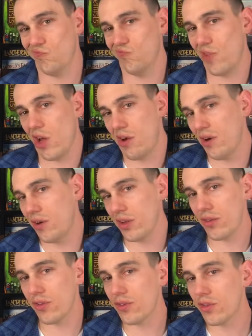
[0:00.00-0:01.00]
The art
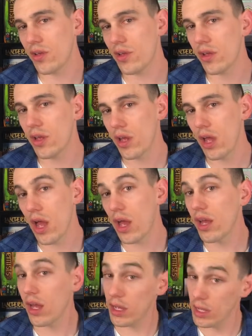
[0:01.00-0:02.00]
it's
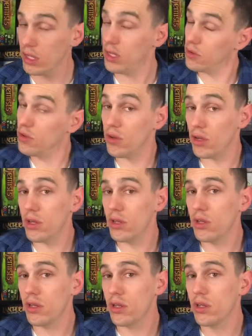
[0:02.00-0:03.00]
good,
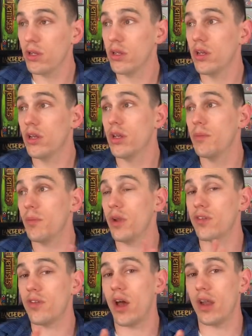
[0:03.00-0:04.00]
but
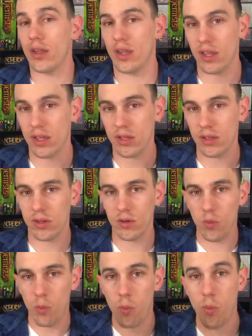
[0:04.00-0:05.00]
it's not like,
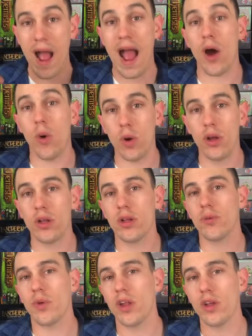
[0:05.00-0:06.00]
wow.
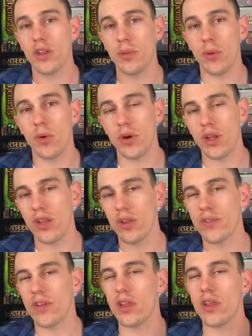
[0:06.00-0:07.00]
When I look at the board, it
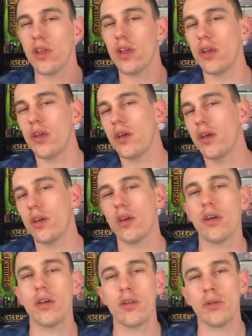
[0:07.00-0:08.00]
looks a
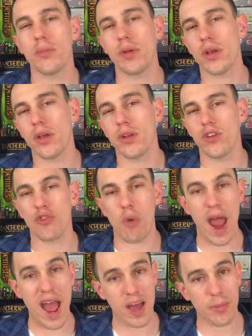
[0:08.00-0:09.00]
little bit
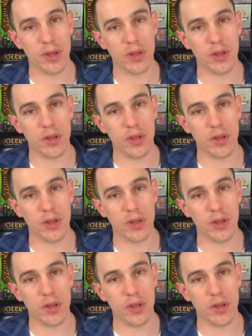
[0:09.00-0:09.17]
drab.